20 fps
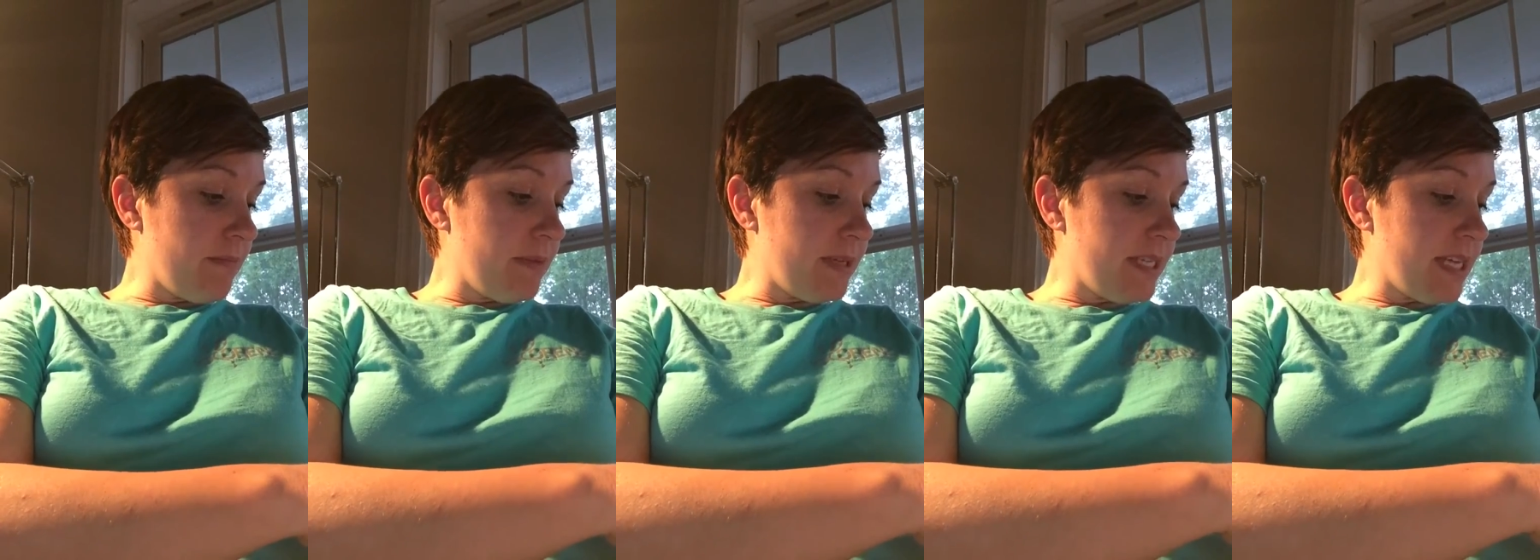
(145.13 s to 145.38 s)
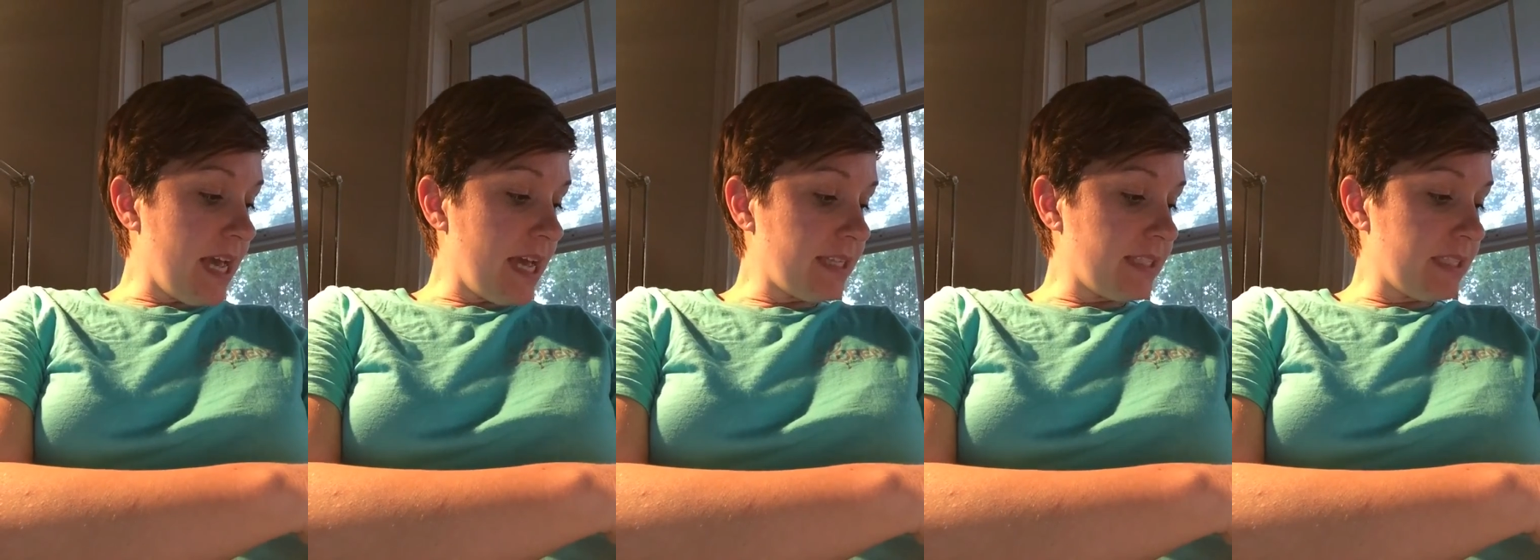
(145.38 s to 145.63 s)

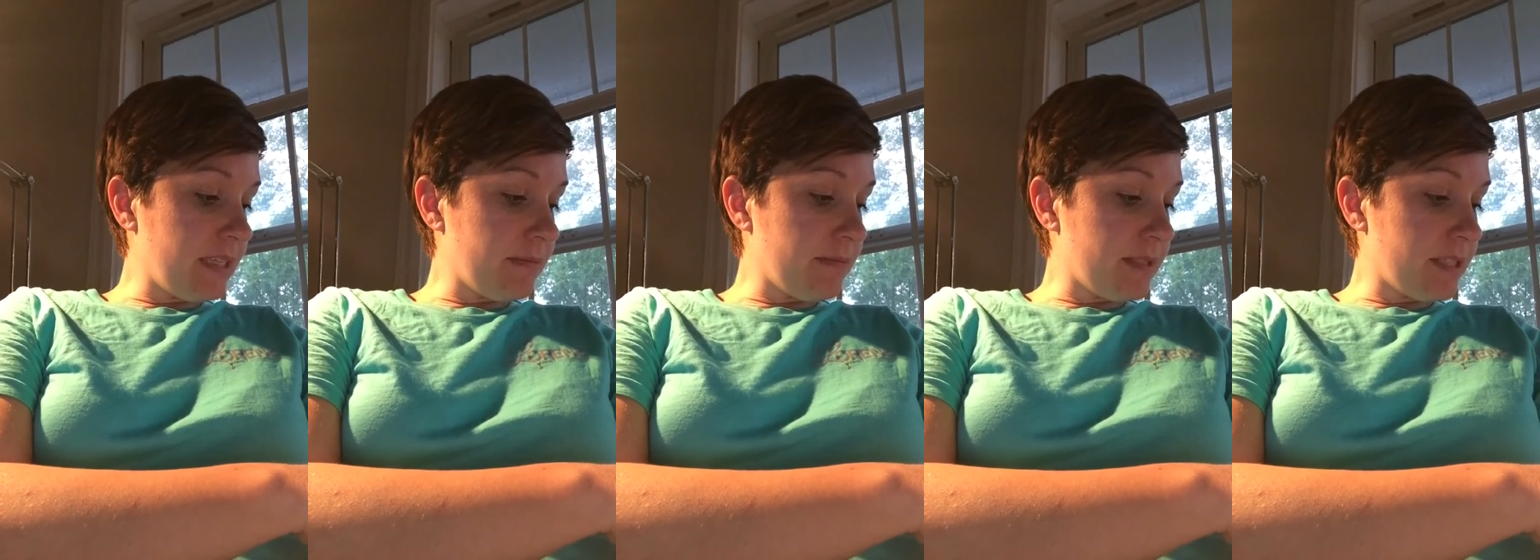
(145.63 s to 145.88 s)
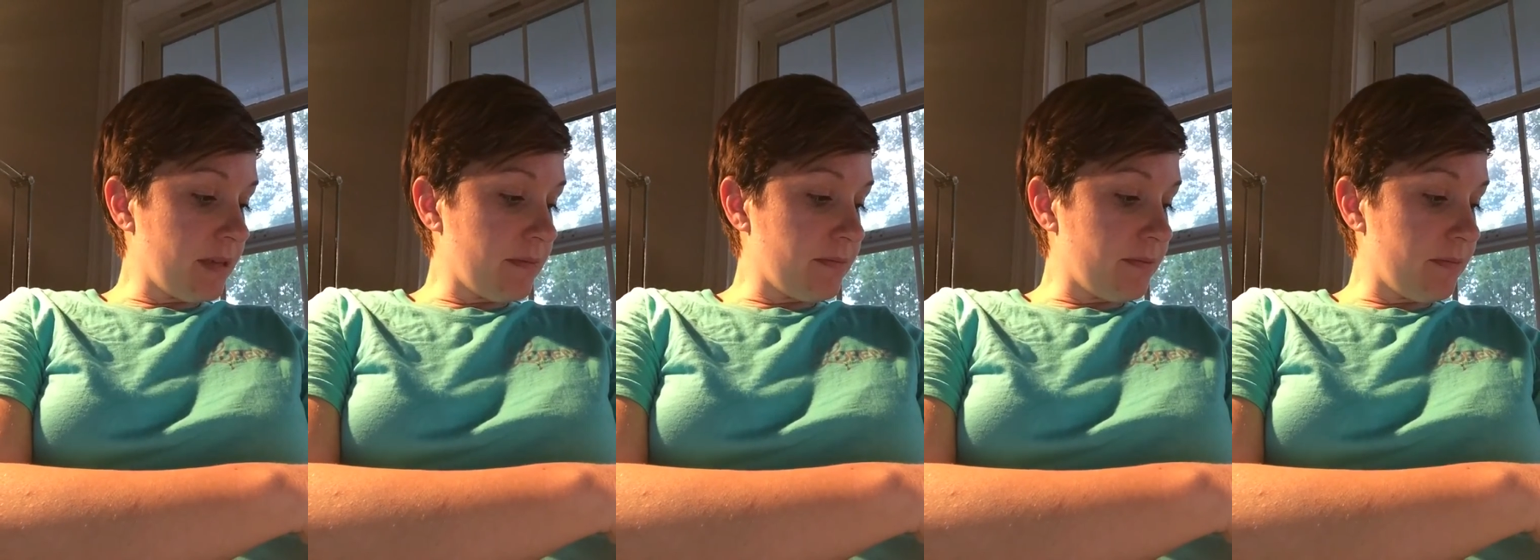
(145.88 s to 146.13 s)
potassium
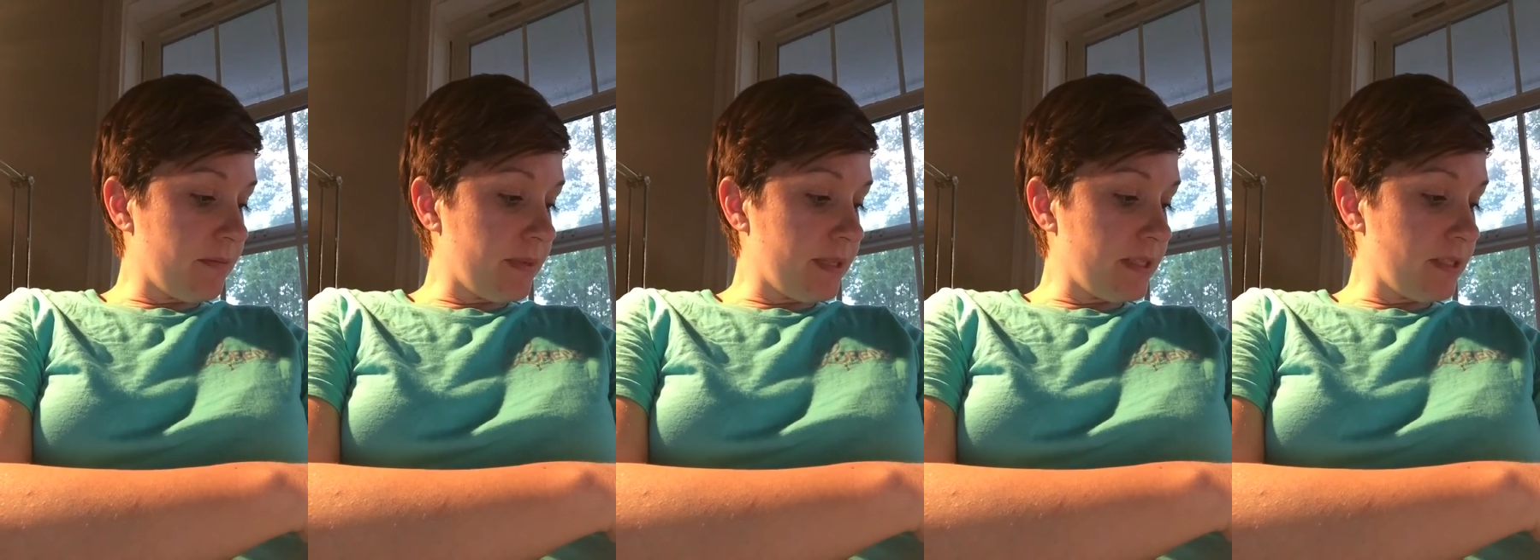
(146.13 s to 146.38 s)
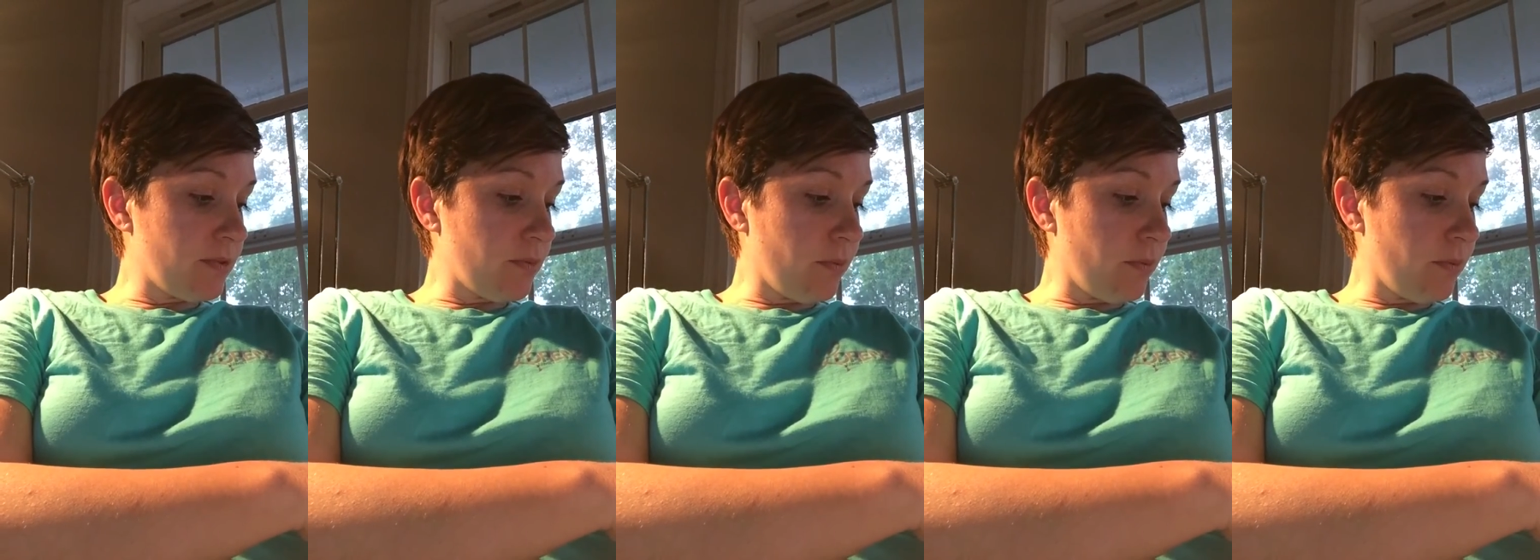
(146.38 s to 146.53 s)
supplements